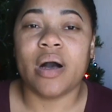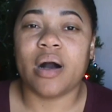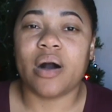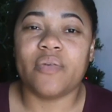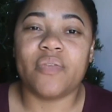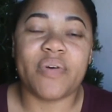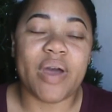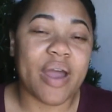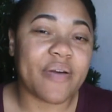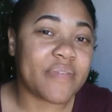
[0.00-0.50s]

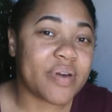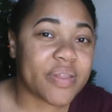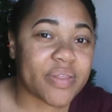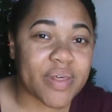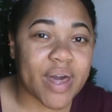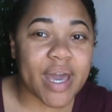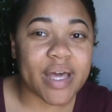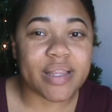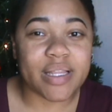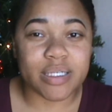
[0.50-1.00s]
of
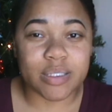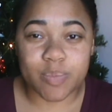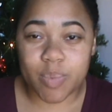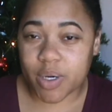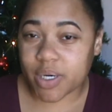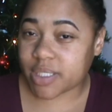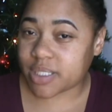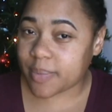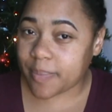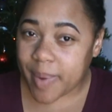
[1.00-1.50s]
everything this
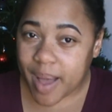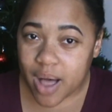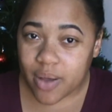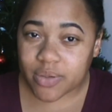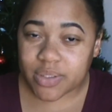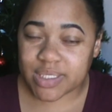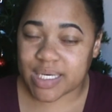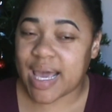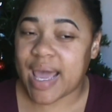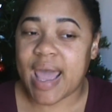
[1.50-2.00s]
book's
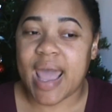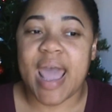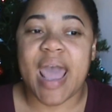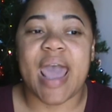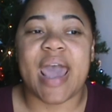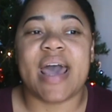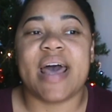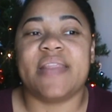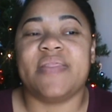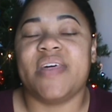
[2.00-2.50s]
about,
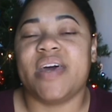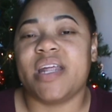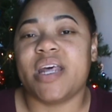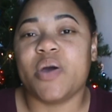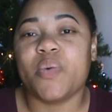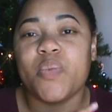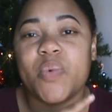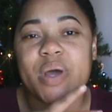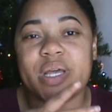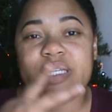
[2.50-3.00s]
and then
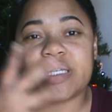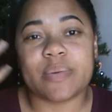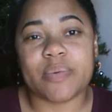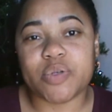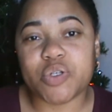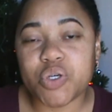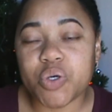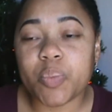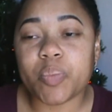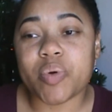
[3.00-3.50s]
it went
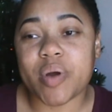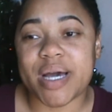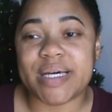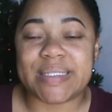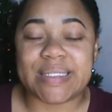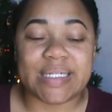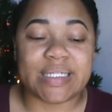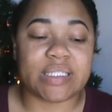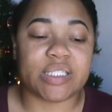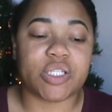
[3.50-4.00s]
to
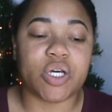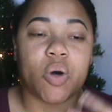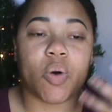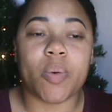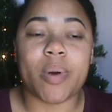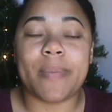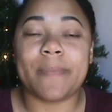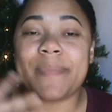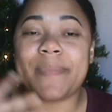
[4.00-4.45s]
present, so it went